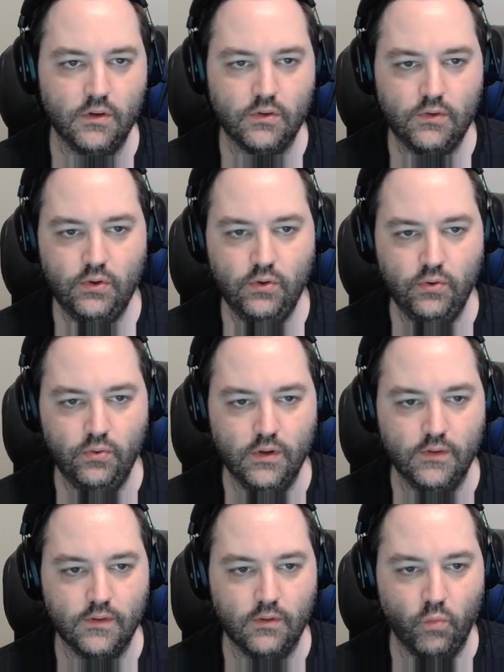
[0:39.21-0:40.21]
2
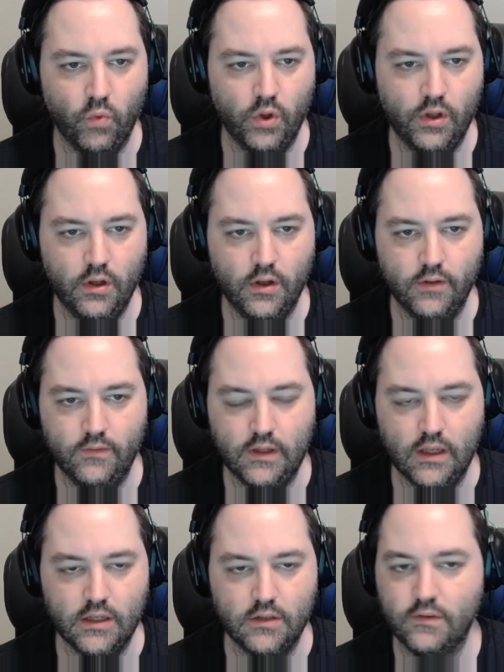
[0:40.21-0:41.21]
is in one of the
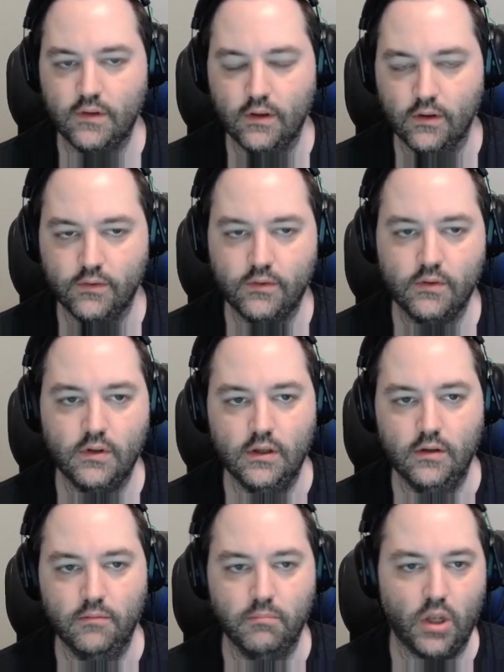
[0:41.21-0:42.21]
edge cells in
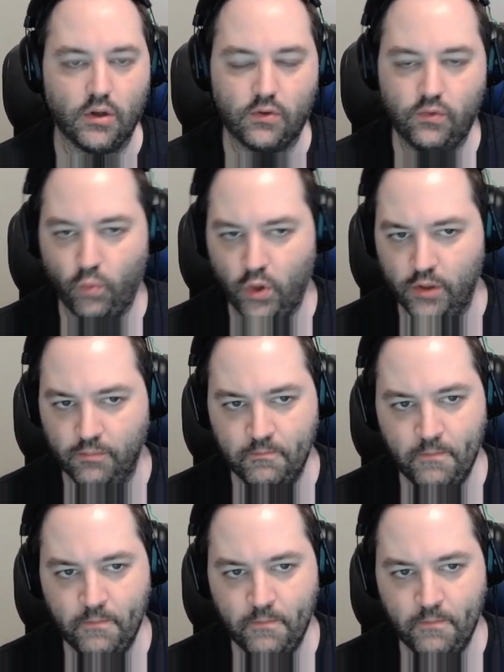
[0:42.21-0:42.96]
box 1.